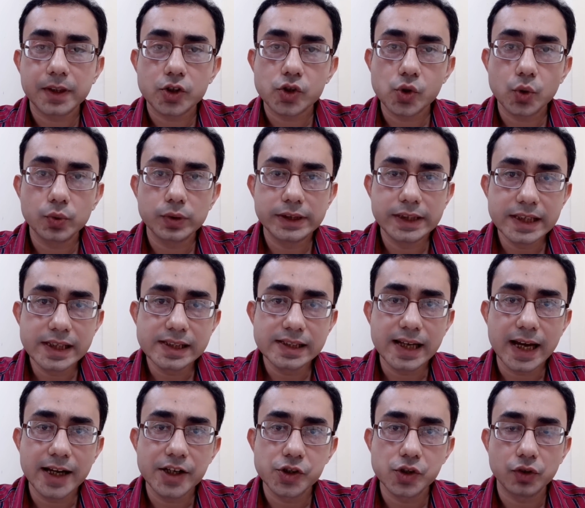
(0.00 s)
So these
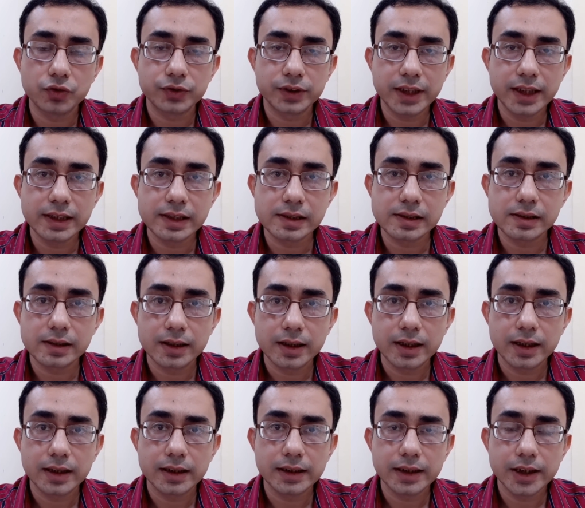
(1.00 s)
kinds of things,
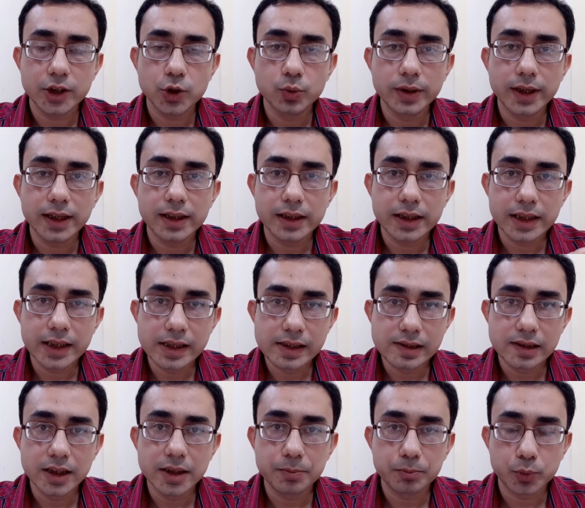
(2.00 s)
you can
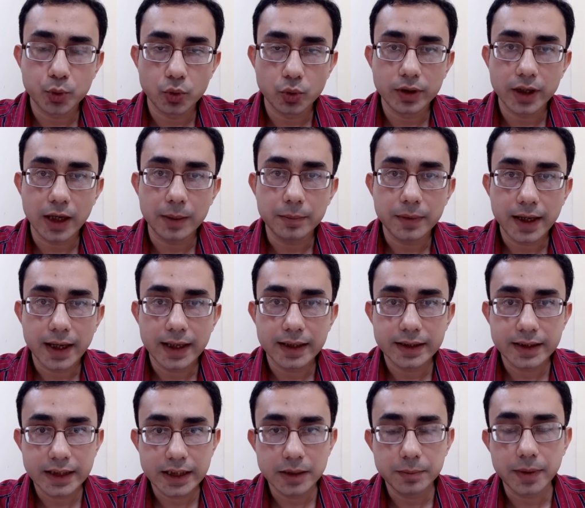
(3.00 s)
easily program
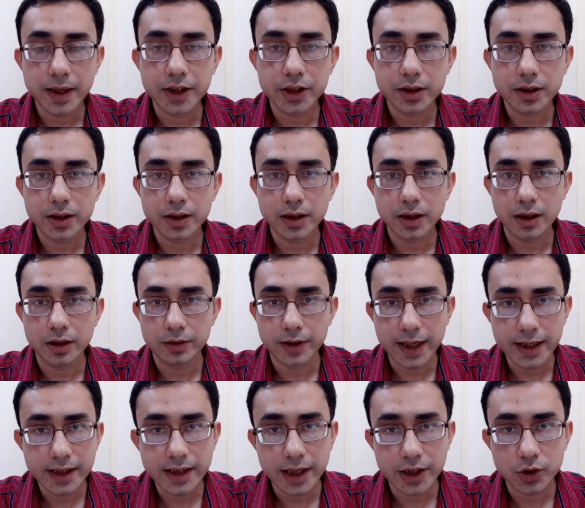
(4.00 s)
and keep it
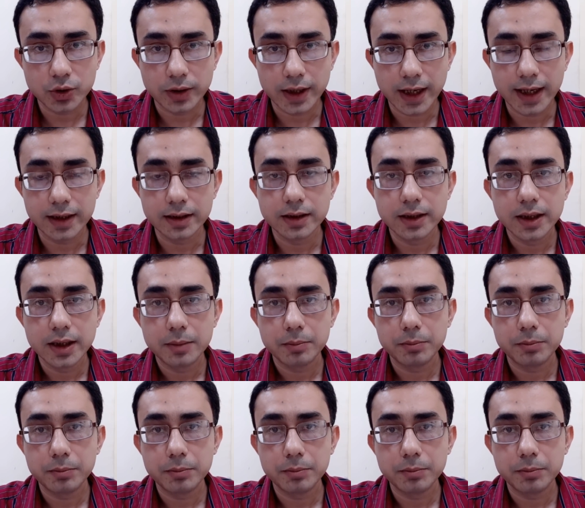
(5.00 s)
ready at your hand,